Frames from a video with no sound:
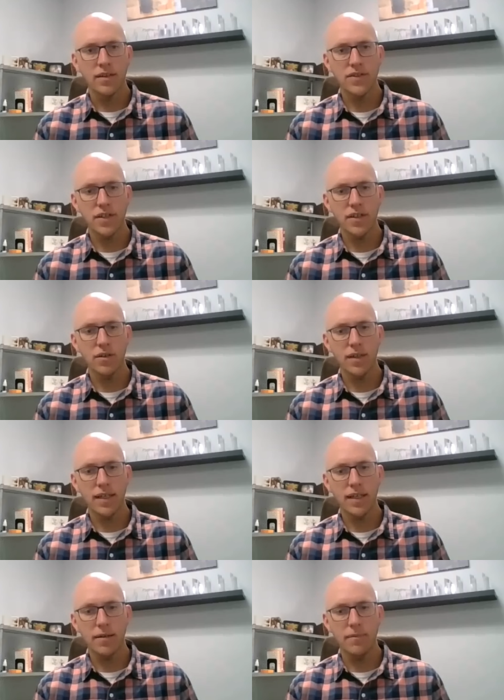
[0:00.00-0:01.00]
So
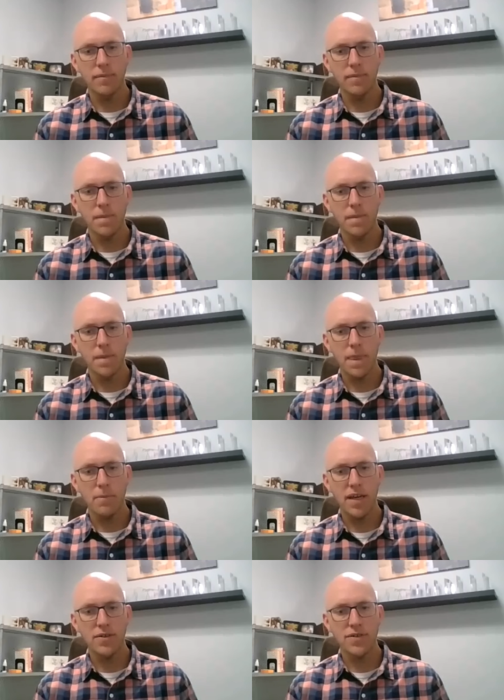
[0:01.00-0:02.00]
um,
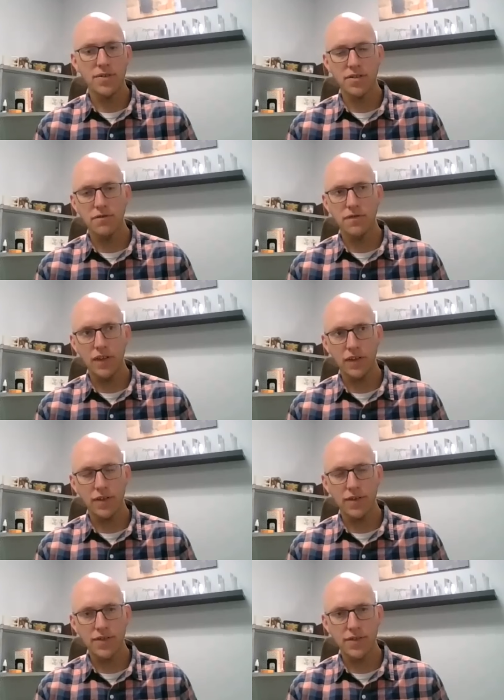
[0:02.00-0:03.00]
by using two
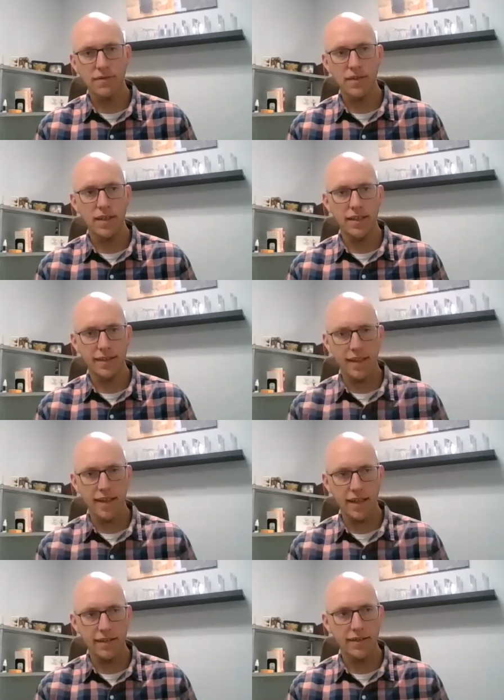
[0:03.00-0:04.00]
fillers in
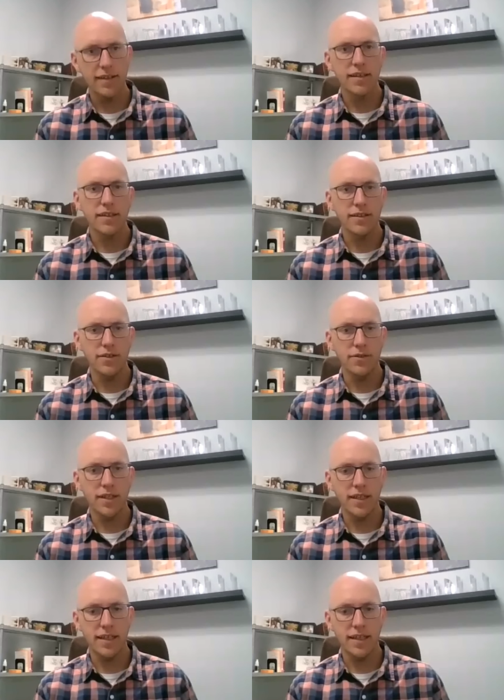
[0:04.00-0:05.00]
line, you
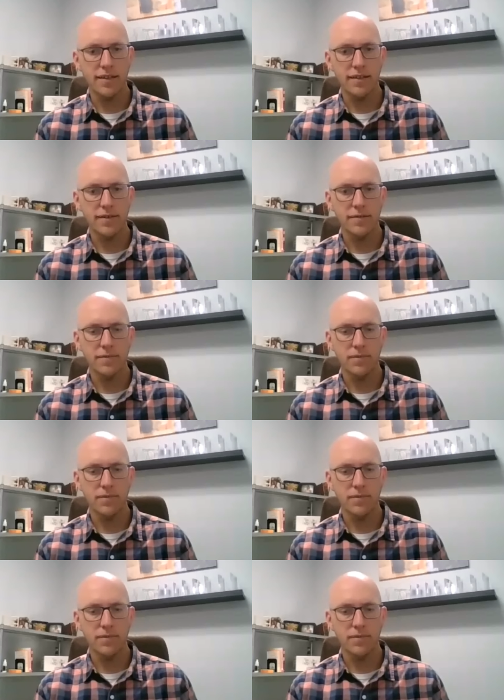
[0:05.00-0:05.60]
can